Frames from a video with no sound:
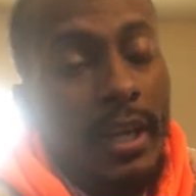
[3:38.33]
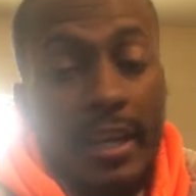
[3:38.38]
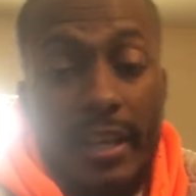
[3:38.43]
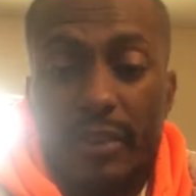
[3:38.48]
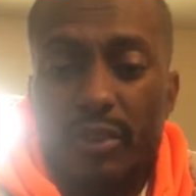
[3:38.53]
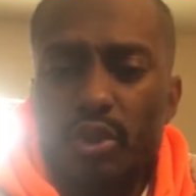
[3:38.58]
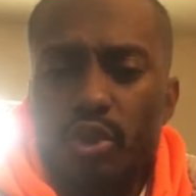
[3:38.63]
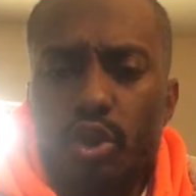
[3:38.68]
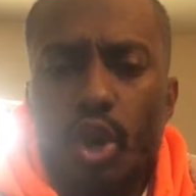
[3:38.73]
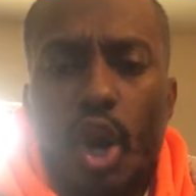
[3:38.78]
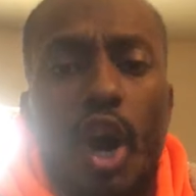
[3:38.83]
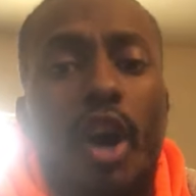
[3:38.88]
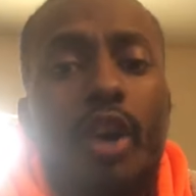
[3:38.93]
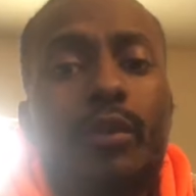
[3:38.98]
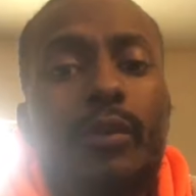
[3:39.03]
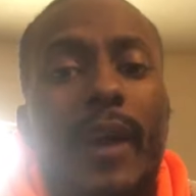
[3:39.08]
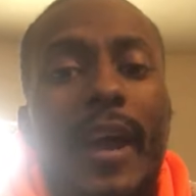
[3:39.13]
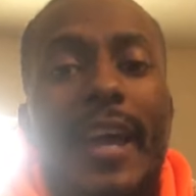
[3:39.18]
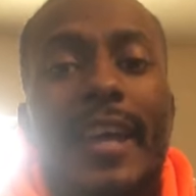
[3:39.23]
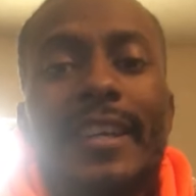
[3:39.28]
And your
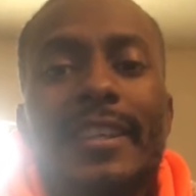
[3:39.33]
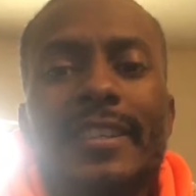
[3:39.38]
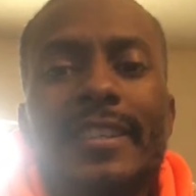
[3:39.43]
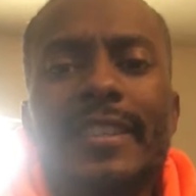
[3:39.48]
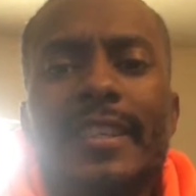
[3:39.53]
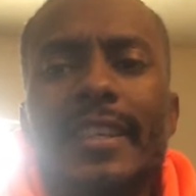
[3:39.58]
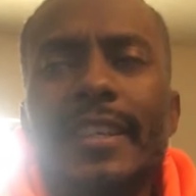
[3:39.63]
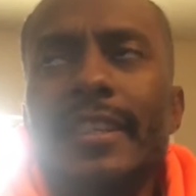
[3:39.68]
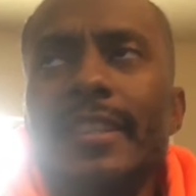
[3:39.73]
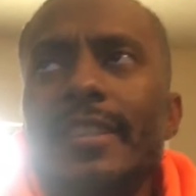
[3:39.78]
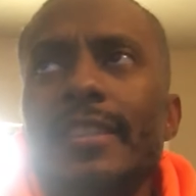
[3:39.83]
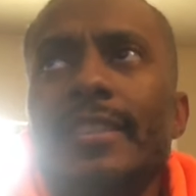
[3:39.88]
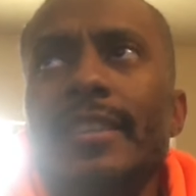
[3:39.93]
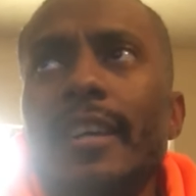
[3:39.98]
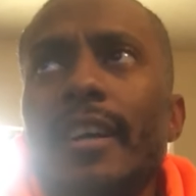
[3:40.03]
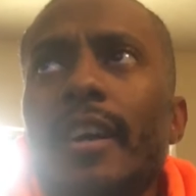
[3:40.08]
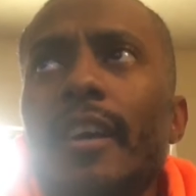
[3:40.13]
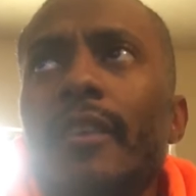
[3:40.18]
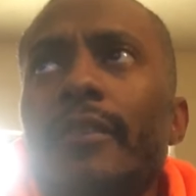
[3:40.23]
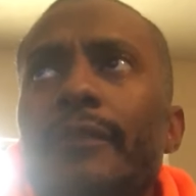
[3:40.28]
grace is
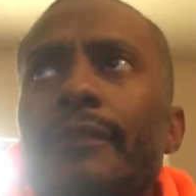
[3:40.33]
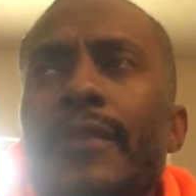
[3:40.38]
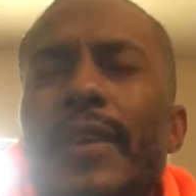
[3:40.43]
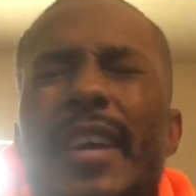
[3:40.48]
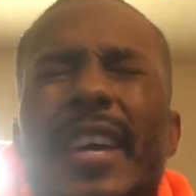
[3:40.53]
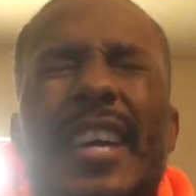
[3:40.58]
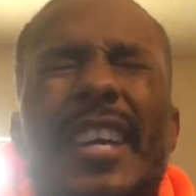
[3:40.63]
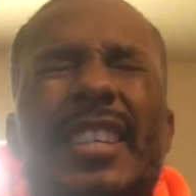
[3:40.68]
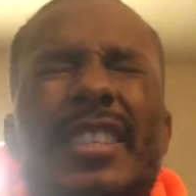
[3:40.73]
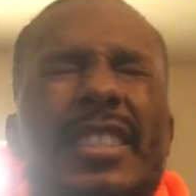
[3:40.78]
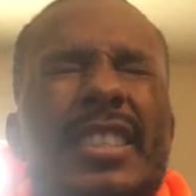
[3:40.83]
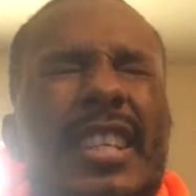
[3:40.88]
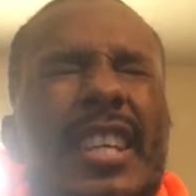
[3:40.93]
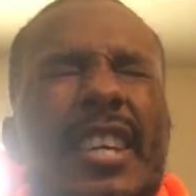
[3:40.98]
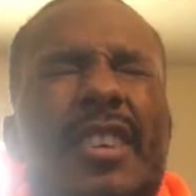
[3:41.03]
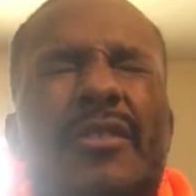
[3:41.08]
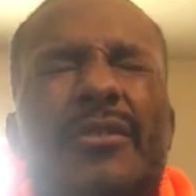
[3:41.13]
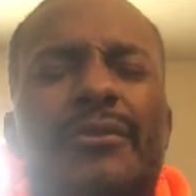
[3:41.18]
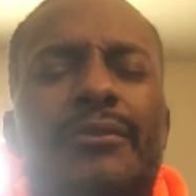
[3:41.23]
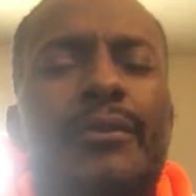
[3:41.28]

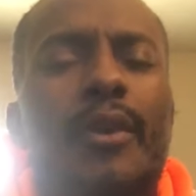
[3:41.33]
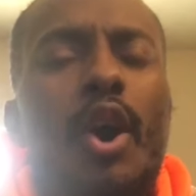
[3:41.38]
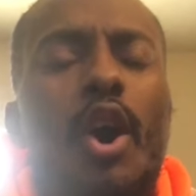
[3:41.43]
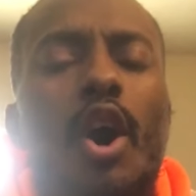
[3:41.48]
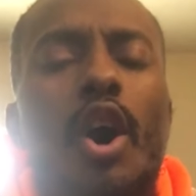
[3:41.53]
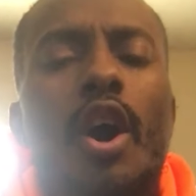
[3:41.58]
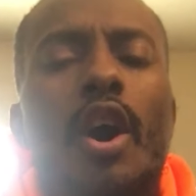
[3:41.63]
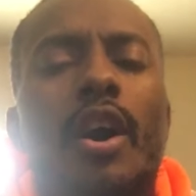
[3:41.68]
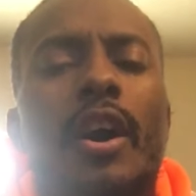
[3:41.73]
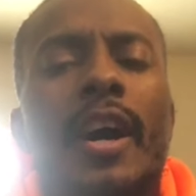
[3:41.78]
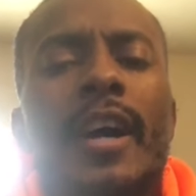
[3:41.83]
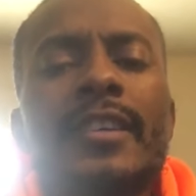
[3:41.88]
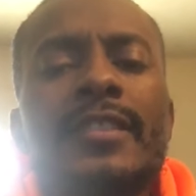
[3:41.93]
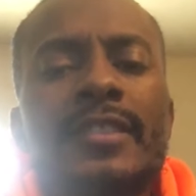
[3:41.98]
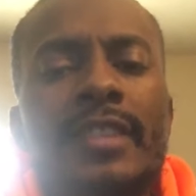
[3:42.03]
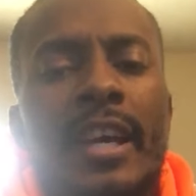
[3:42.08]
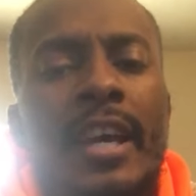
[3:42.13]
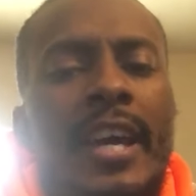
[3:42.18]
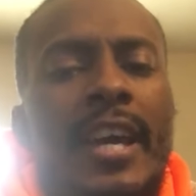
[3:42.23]
sufficient for us,